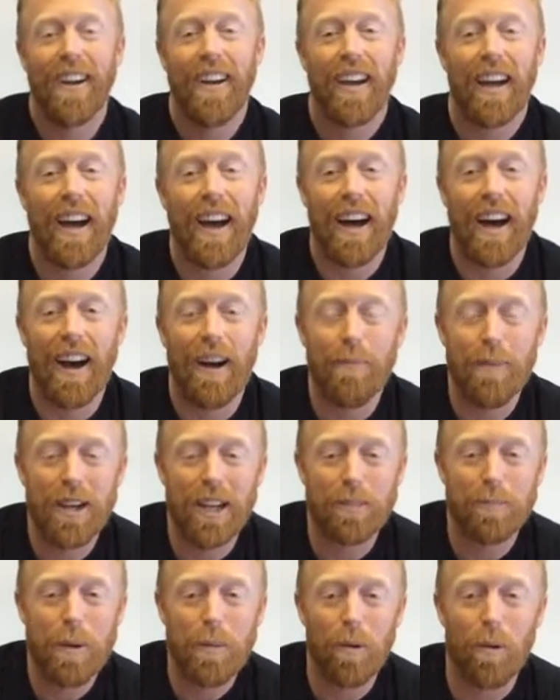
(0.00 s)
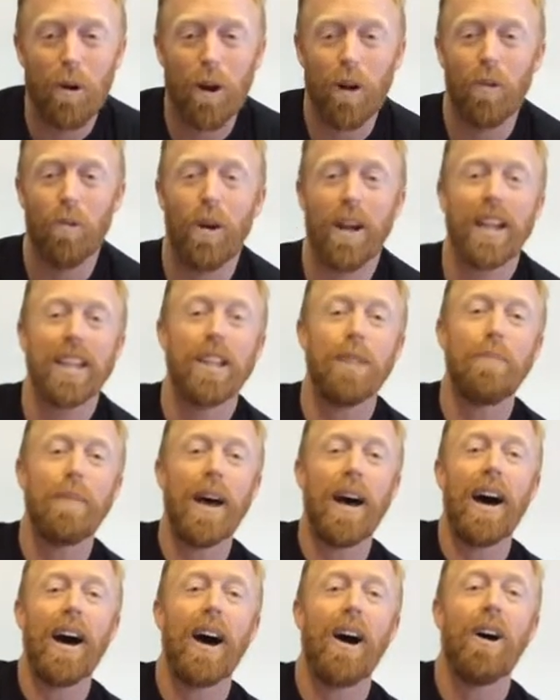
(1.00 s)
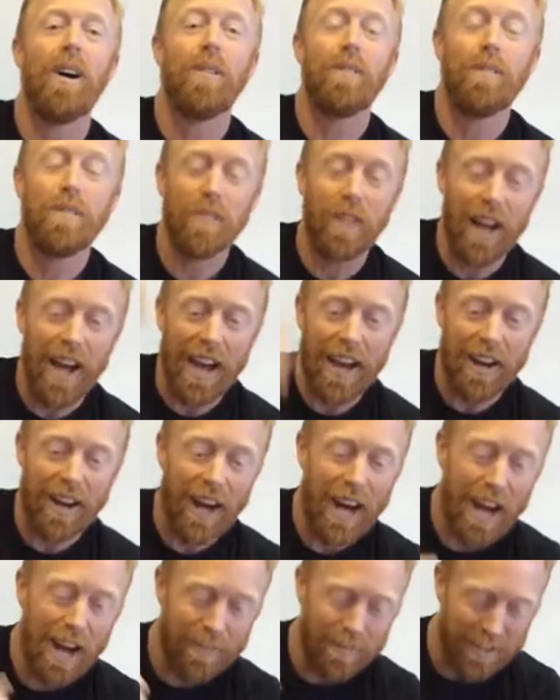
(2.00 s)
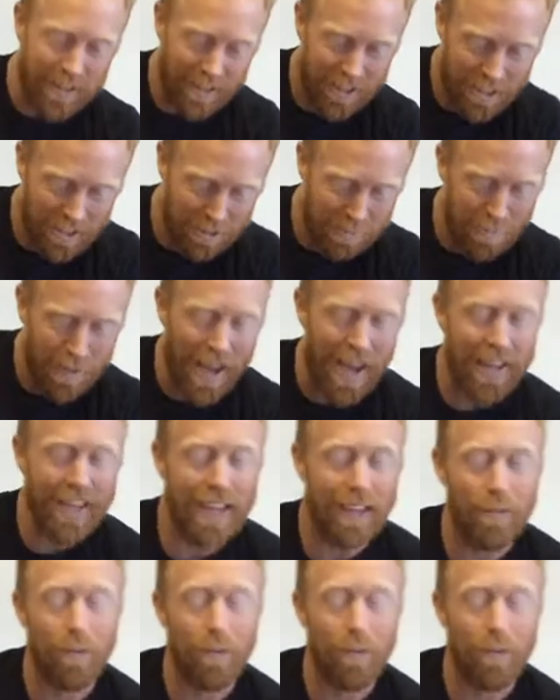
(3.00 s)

Because people were ringing the bell, flying off, and smacking.